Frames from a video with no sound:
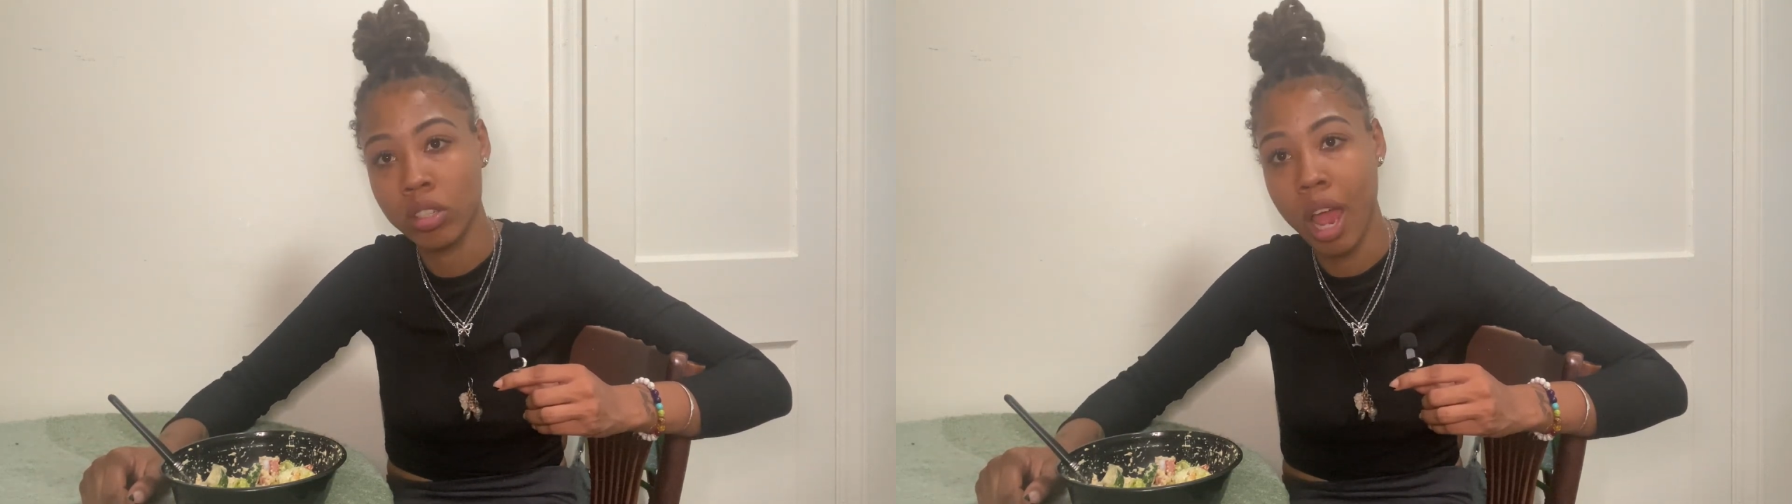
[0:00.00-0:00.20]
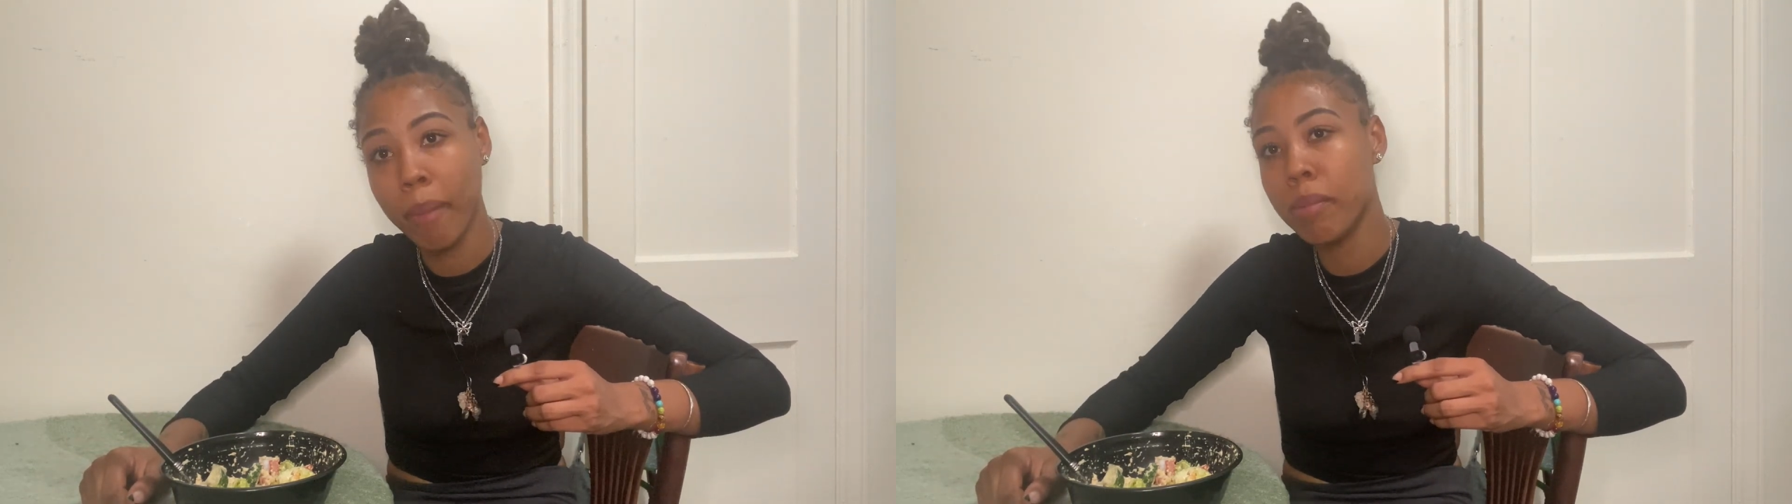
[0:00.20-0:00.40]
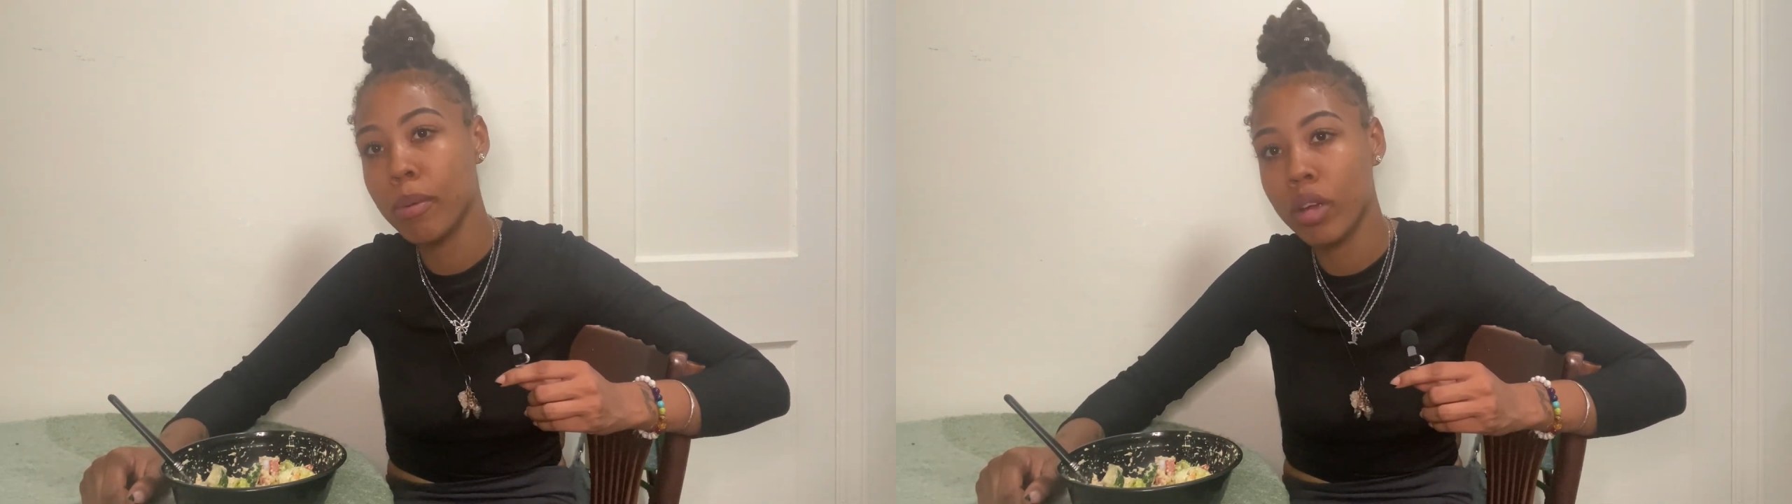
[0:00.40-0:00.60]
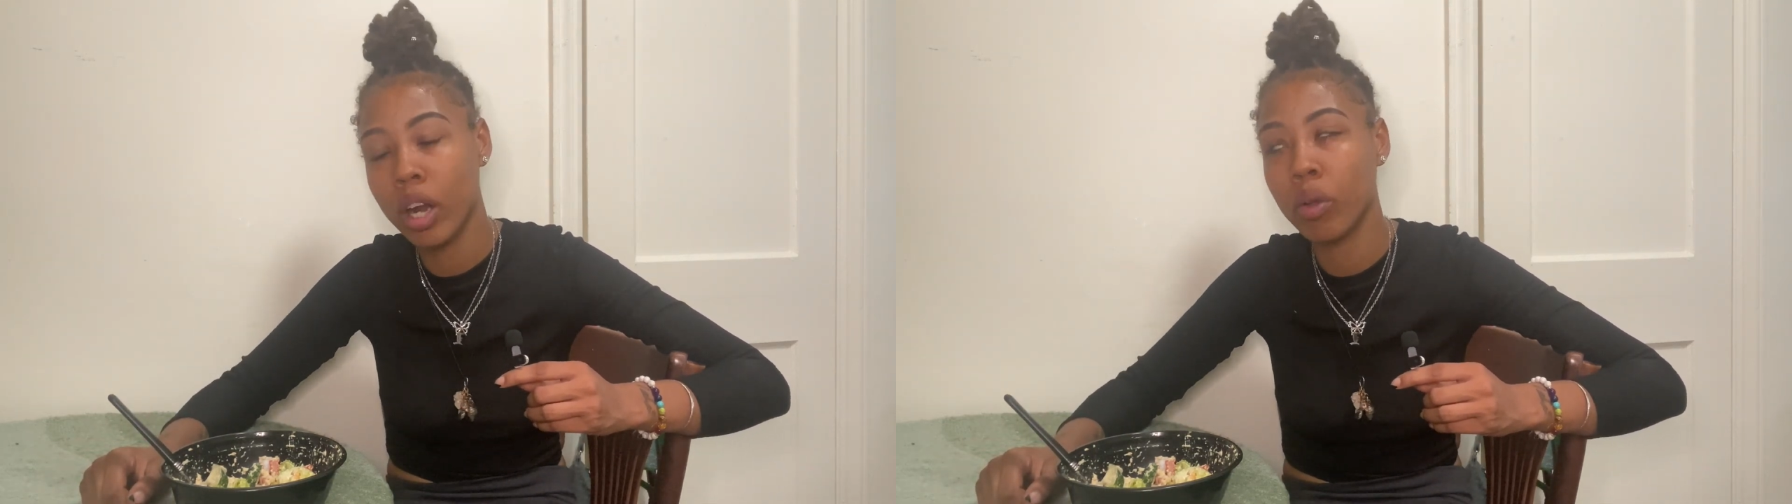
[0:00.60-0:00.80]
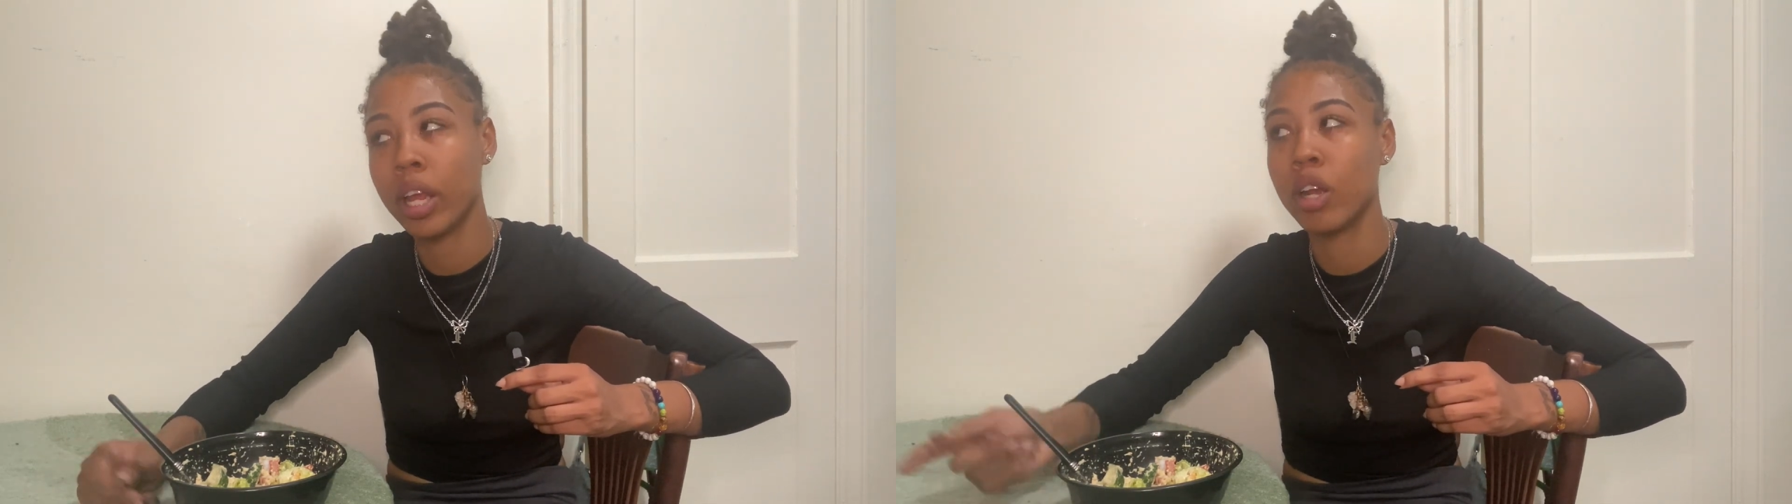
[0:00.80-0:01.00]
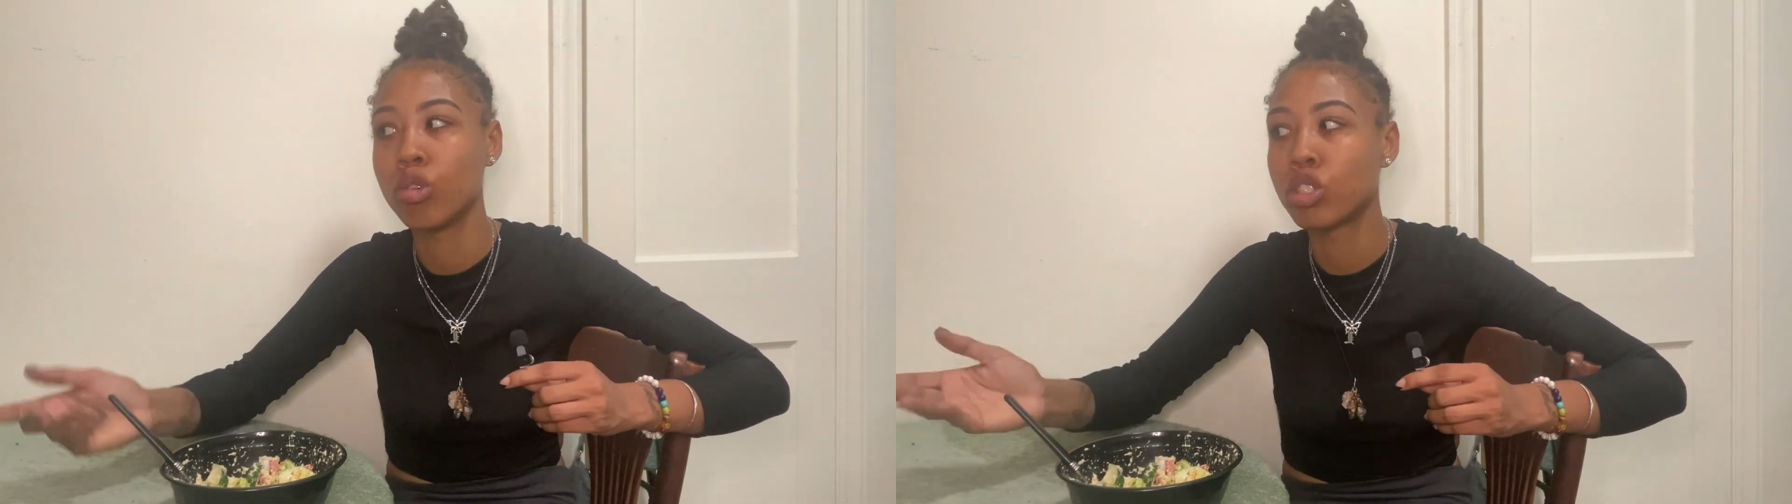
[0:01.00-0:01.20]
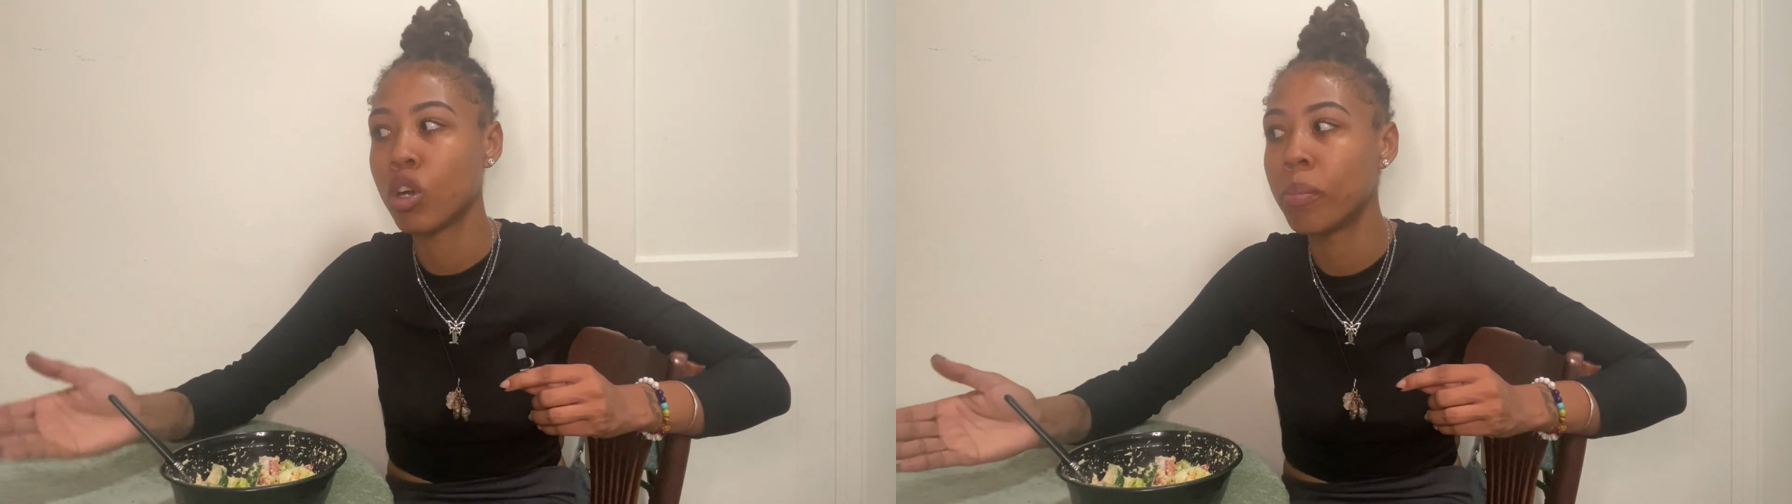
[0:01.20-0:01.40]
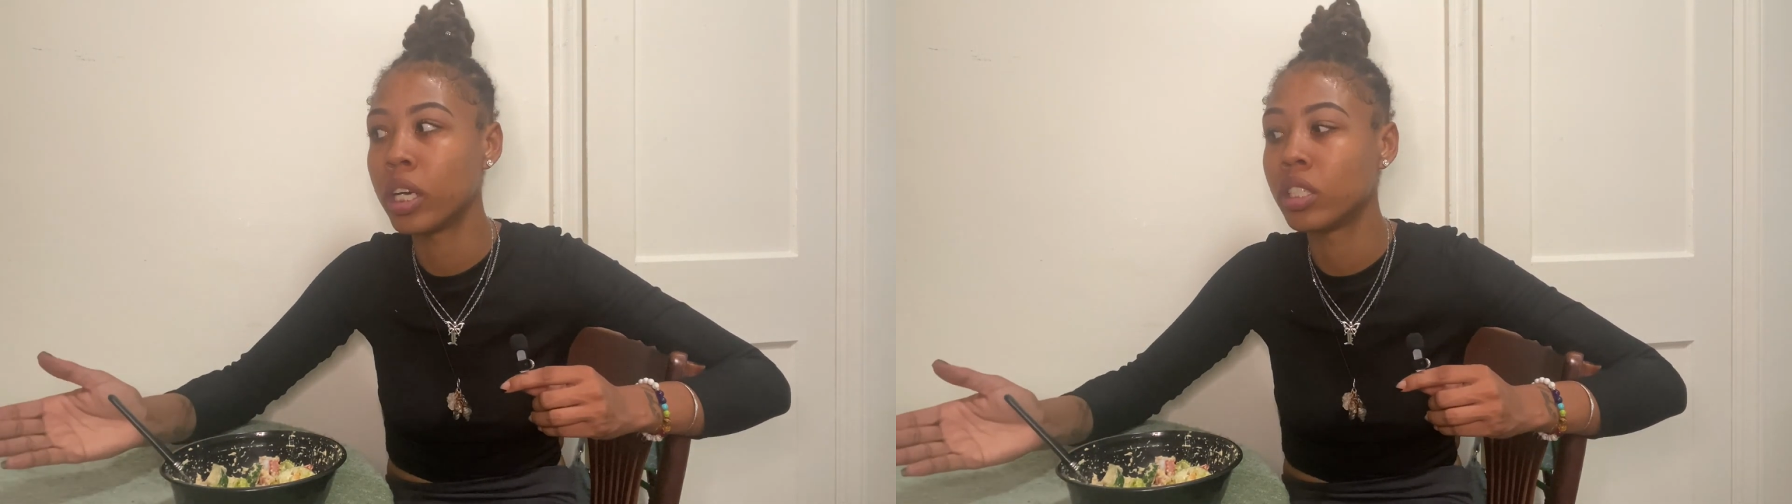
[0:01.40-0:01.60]
How many people y'all know that know
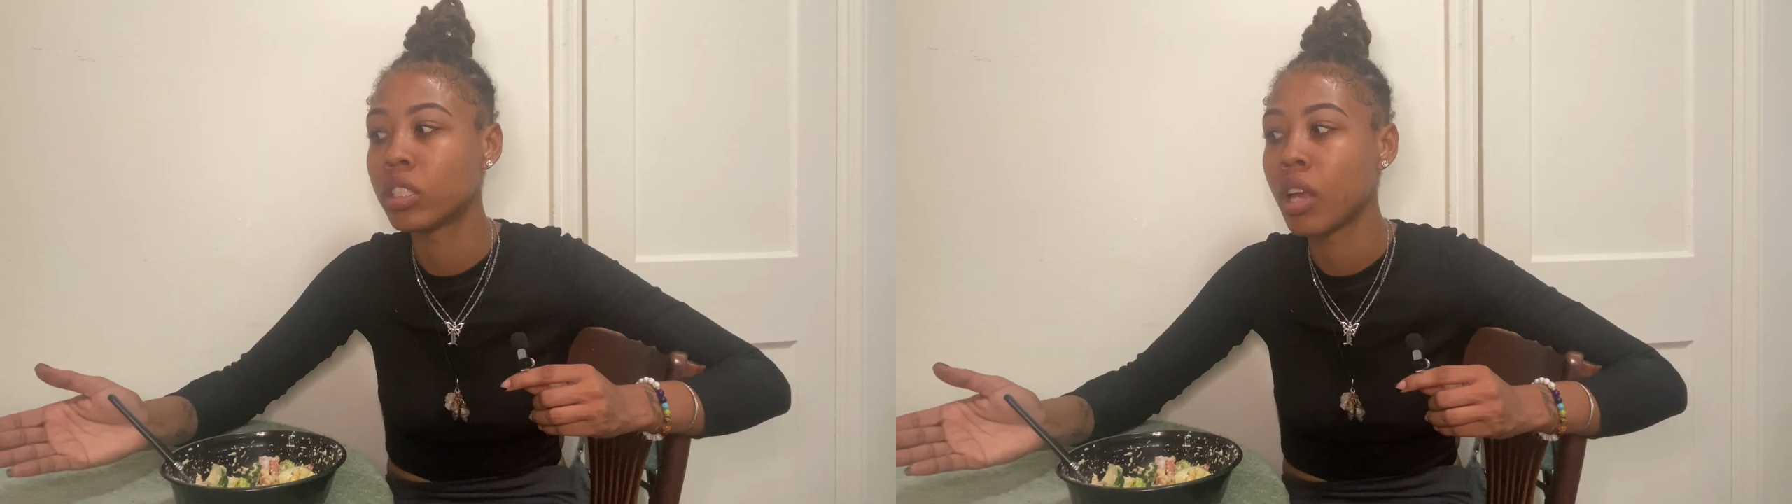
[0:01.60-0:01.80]
so much